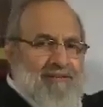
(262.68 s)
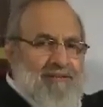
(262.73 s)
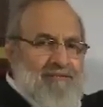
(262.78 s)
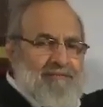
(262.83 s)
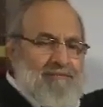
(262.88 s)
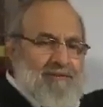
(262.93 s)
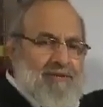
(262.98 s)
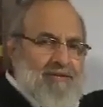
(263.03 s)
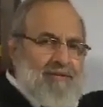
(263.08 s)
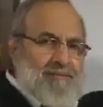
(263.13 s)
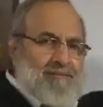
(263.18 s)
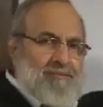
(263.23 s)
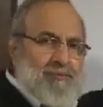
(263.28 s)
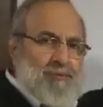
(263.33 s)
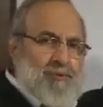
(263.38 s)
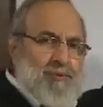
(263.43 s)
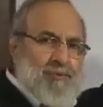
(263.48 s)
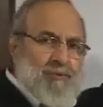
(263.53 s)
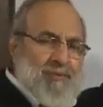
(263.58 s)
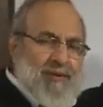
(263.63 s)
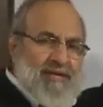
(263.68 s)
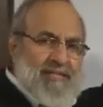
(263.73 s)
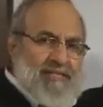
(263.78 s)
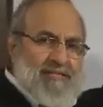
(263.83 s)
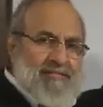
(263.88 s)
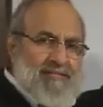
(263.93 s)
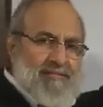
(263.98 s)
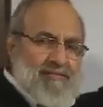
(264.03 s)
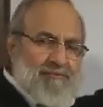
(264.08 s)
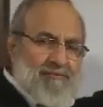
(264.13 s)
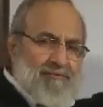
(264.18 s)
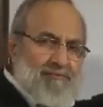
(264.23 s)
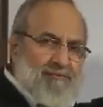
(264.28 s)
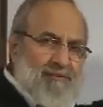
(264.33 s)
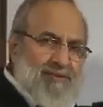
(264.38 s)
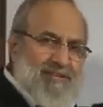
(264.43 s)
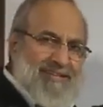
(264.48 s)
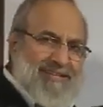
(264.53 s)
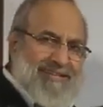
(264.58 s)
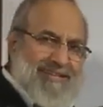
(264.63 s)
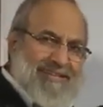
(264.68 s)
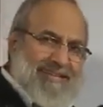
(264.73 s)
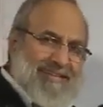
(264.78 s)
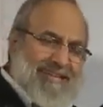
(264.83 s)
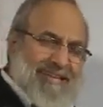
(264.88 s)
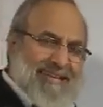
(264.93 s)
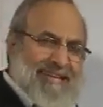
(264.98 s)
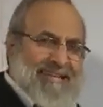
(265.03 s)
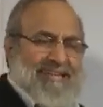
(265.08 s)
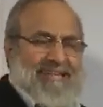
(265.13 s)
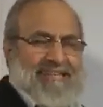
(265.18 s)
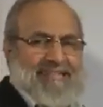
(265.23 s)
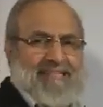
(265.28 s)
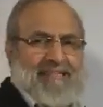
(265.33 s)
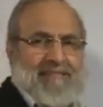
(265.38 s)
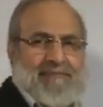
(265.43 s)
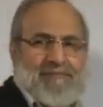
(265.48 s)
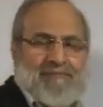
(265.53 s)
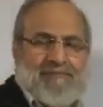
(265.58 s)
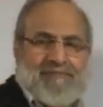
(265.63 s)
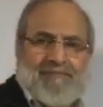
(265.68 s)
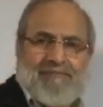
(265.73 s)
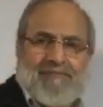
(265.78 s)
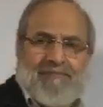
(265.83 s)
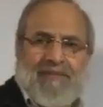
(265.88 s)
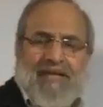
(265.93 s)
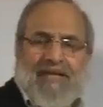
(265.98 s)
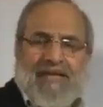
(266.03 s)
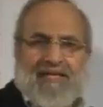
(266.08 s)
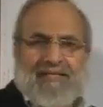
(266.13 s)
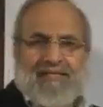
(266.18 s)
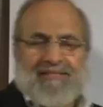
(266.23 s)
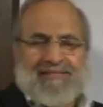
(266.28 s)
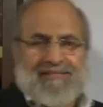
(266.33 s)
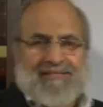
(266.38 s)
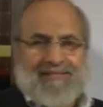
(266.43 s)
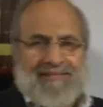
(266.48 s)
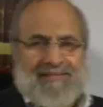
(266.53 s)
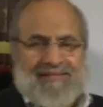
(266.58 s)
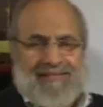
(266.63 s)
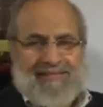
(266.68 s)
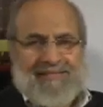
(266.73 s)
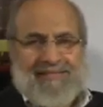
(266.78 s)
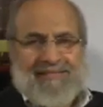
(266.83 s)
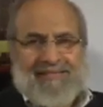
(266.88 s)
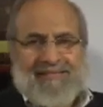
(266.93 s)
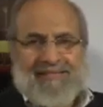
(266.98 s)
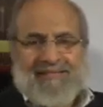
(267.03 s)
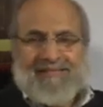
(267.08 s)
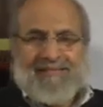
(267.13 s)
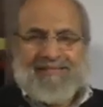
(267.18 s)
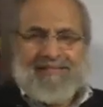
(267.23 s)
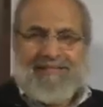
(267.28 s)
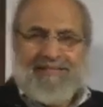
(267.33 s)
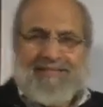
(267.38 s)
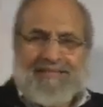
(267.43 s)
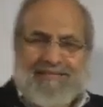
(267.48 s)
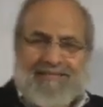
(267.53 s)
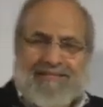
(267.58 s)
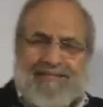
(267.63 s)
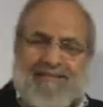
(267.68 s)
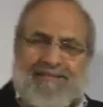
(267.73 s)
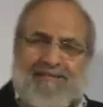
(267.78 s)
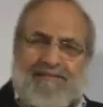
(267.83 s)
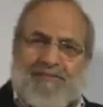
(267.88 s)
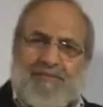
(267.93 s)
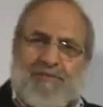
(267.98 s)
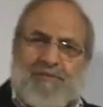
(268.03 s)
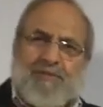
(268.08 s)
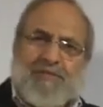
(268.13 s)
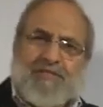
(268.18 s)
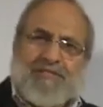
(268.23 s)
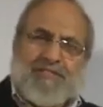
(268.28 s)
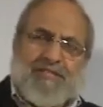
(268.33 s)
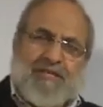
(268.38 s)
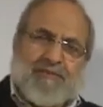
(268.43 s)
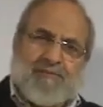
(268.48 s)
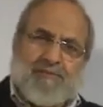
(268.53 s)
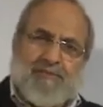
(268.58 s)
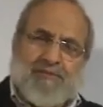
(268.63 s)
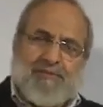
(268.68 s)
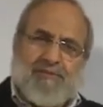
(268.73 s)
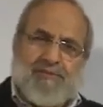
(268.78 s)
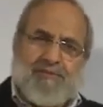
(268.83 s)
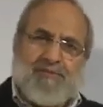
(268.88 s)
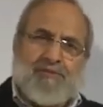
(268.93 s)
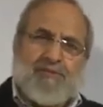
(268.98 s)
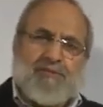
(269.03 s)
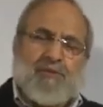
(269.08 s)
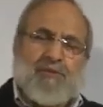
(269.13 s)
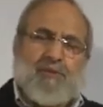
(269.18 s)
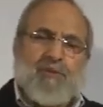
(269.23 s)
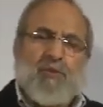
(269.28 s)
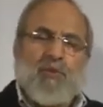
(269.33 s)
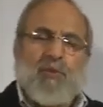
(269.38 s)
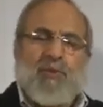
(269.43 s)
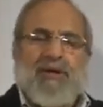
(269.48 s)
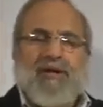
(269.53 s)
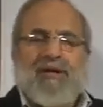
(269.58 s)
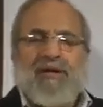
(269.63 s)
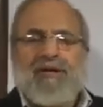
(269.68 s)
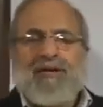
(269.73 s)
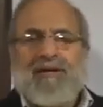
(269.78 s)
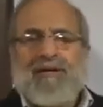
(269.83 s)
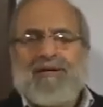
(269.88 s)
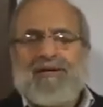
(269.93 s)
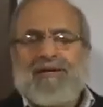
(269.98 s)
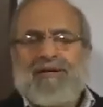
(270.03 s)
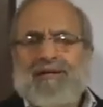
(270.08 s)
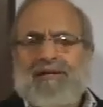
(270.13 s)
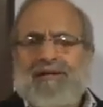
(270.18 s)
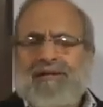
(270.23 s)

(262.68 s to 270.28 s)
the verb took place, fihi, in it. That is, these are the two examples wherein